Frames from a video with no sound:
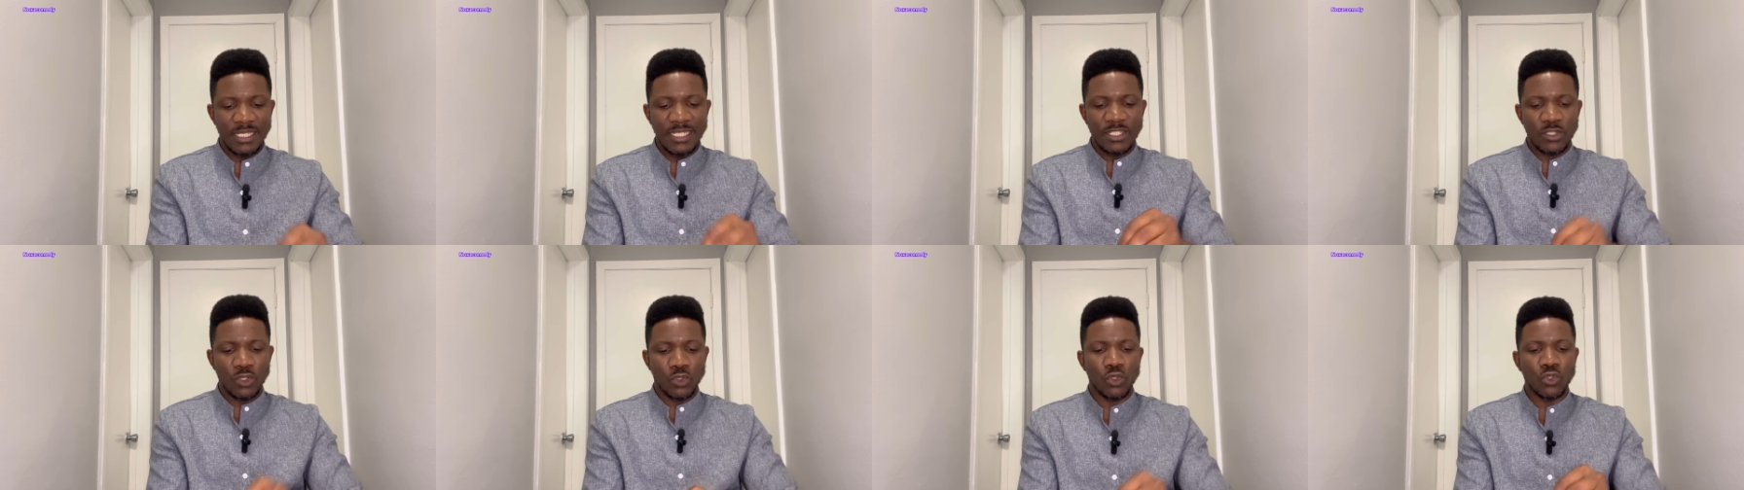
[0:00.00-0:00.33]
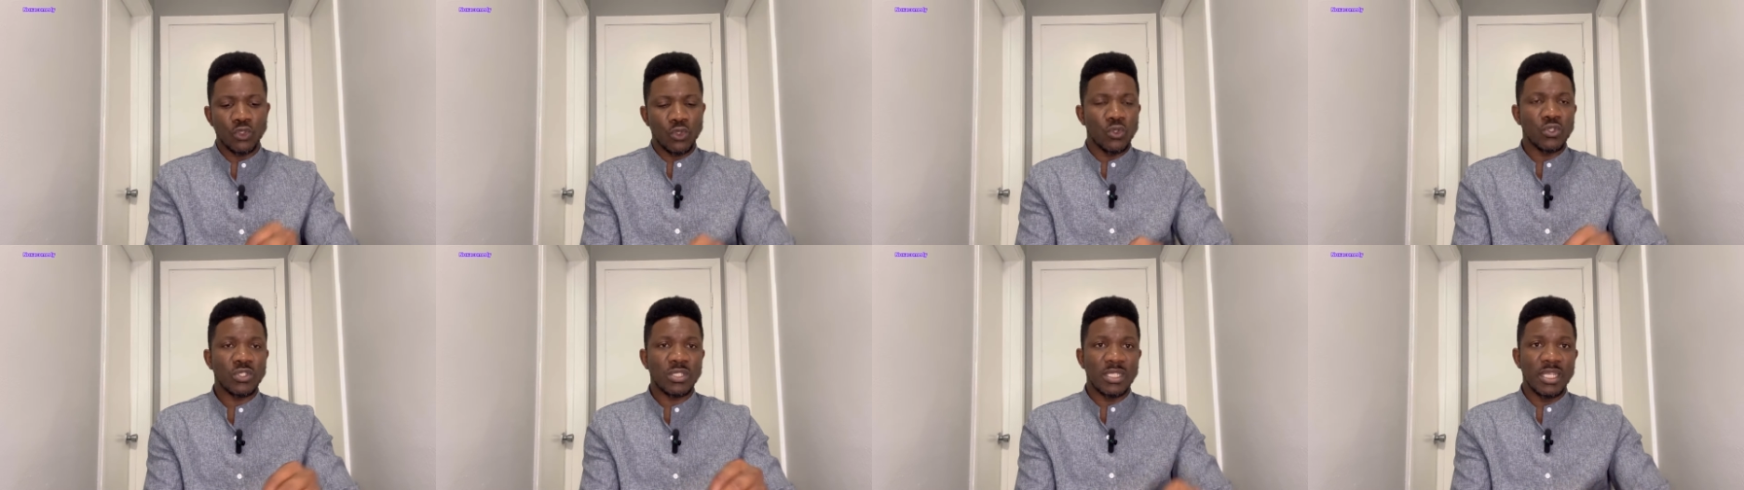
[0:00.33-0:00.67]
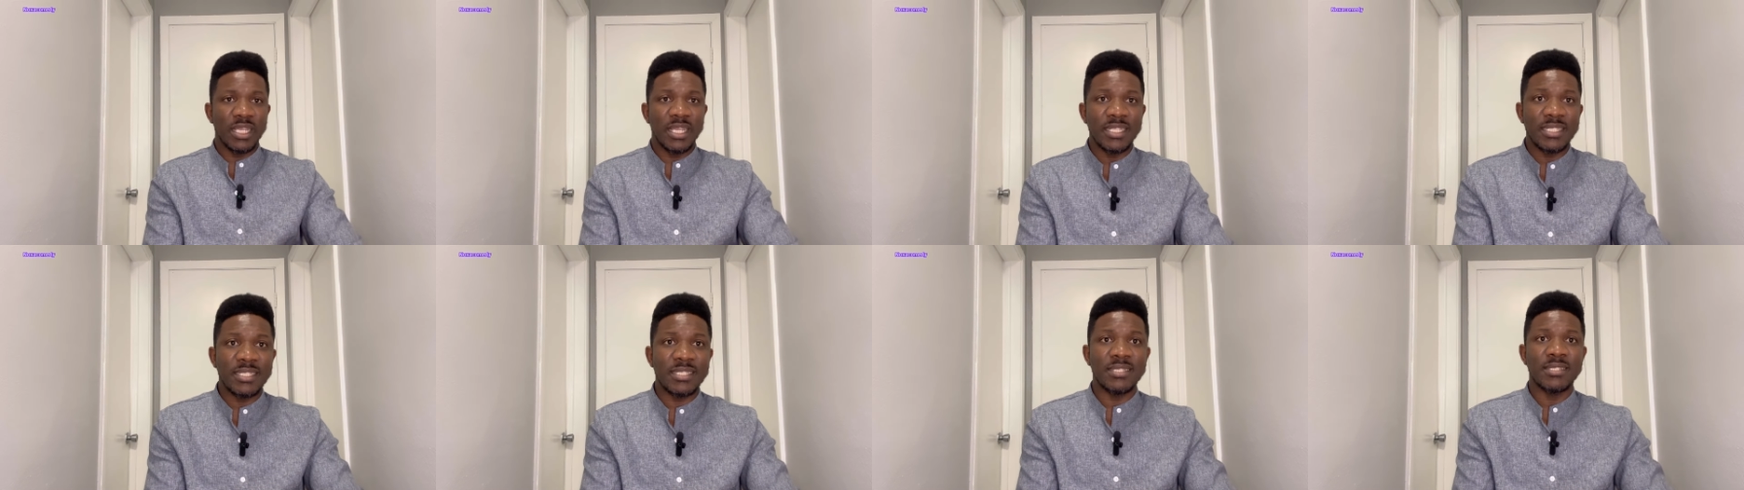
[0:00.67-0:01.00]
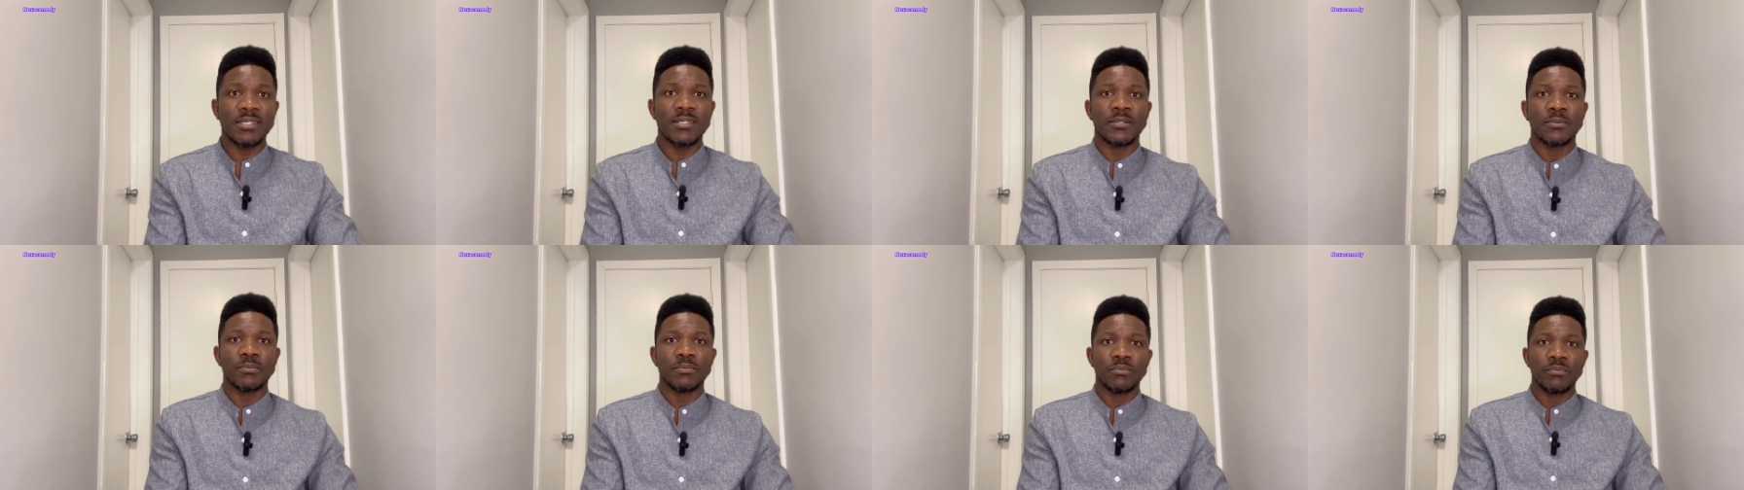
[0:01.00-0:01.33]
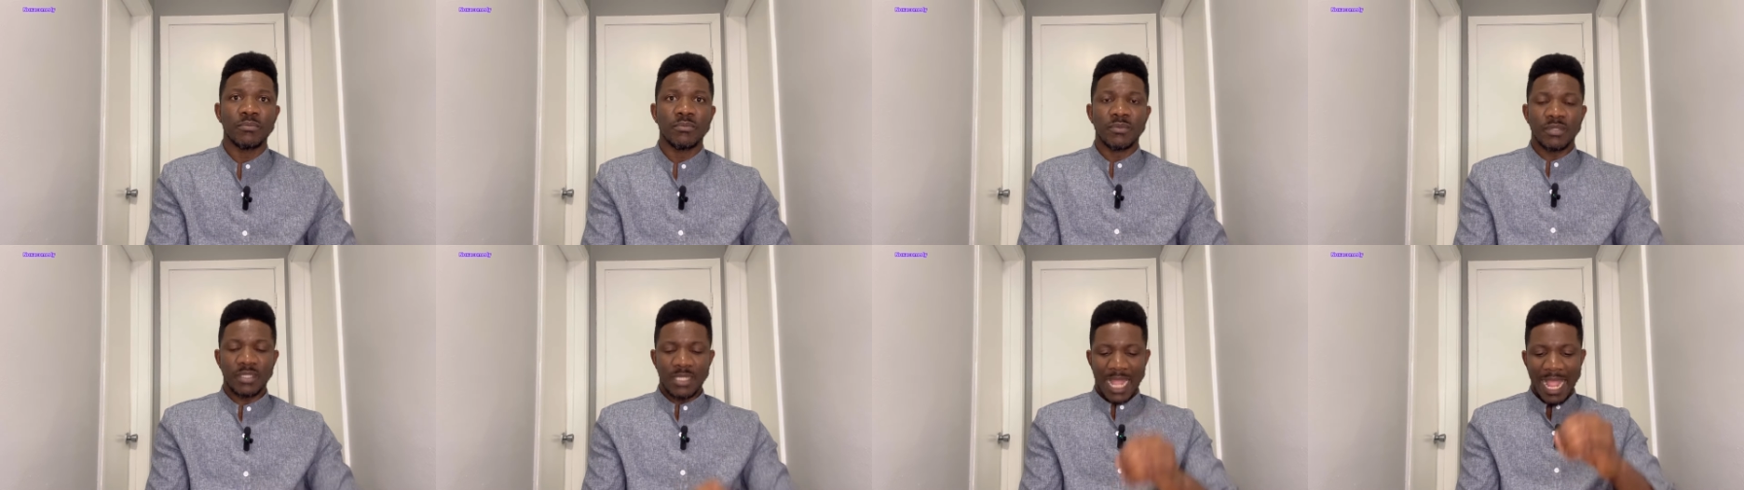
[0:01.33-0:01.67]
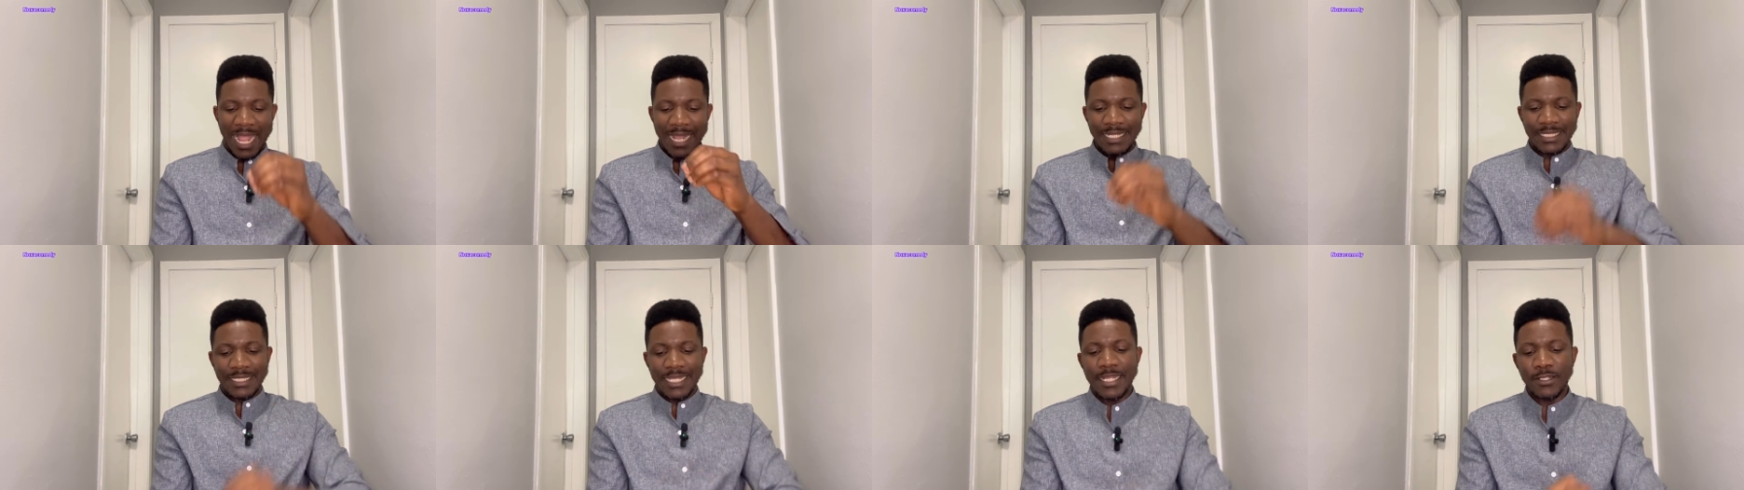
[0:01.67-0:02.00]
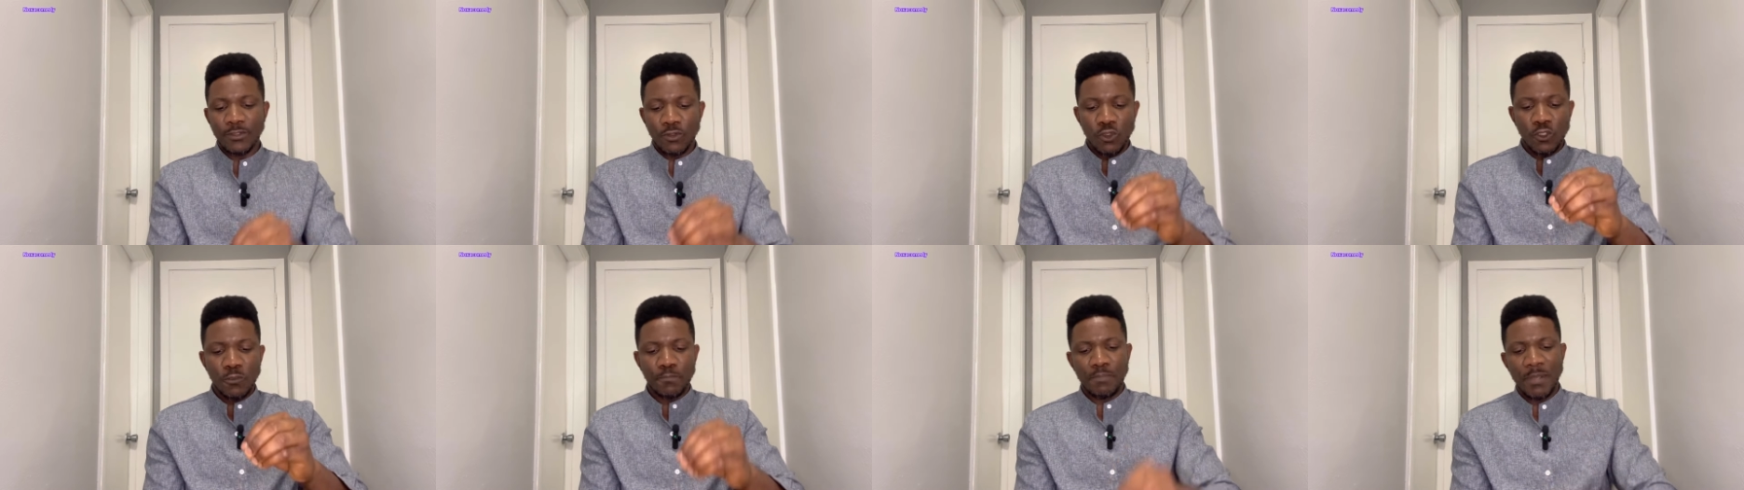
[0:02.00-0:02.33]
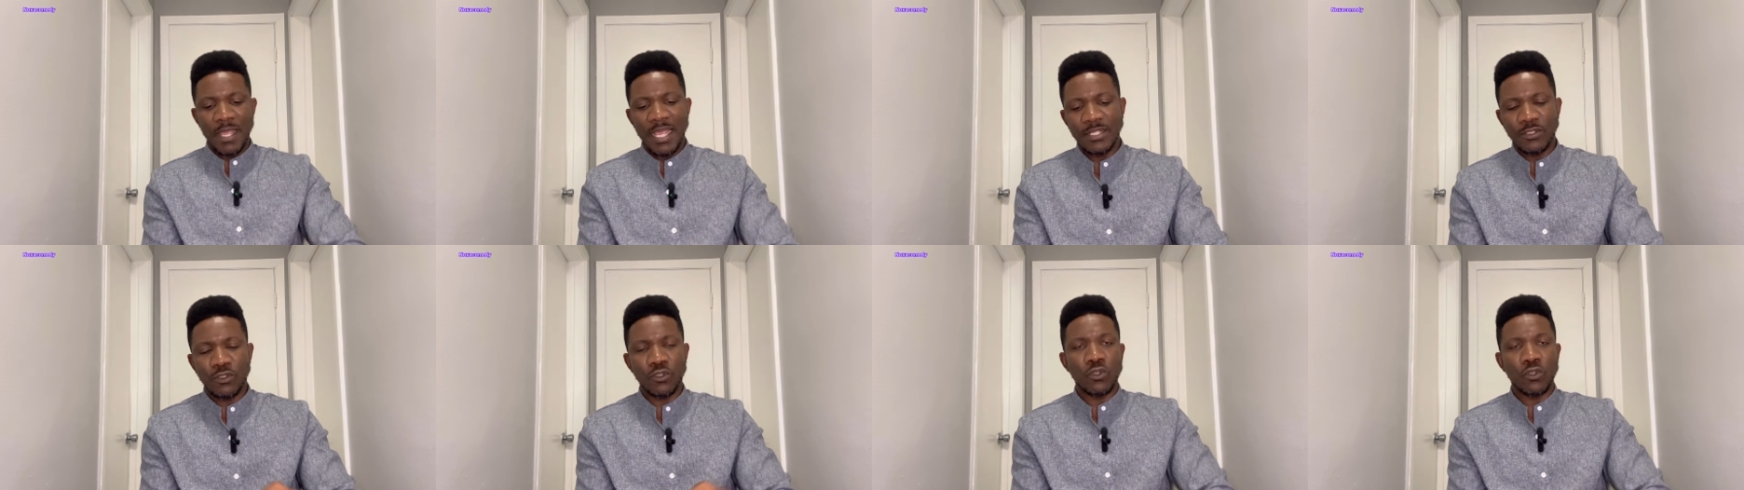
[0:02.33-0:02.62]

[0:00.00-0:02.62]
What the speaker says: in so state. I intend to spend